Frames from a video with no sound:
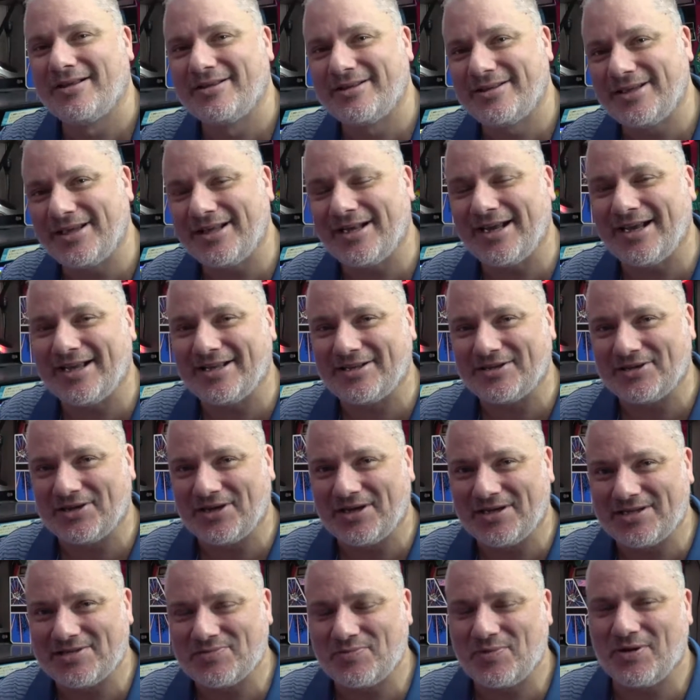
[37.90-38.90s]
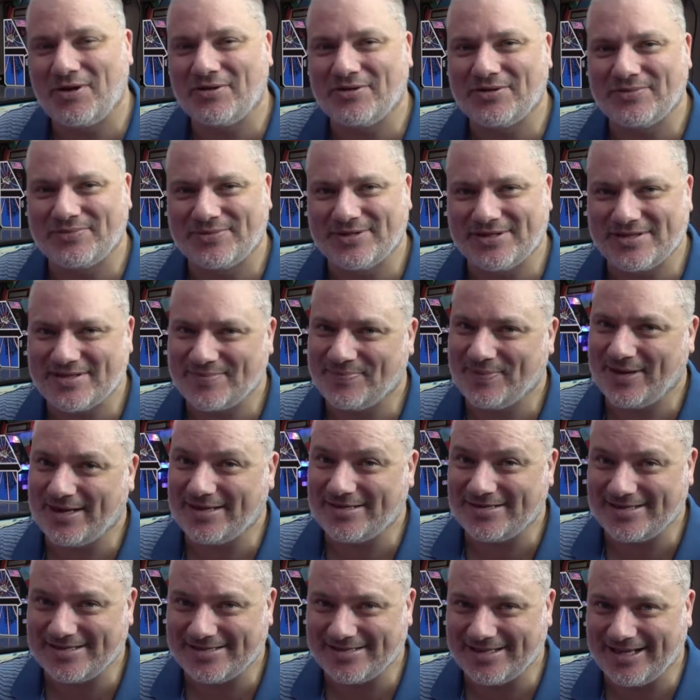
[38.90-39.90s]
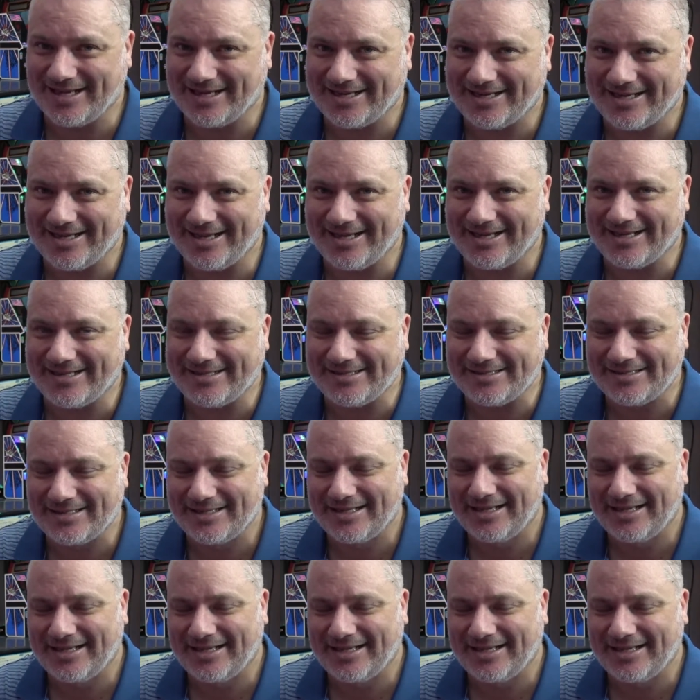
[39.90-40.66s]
G'day guys, welcome to Spacies Arcade.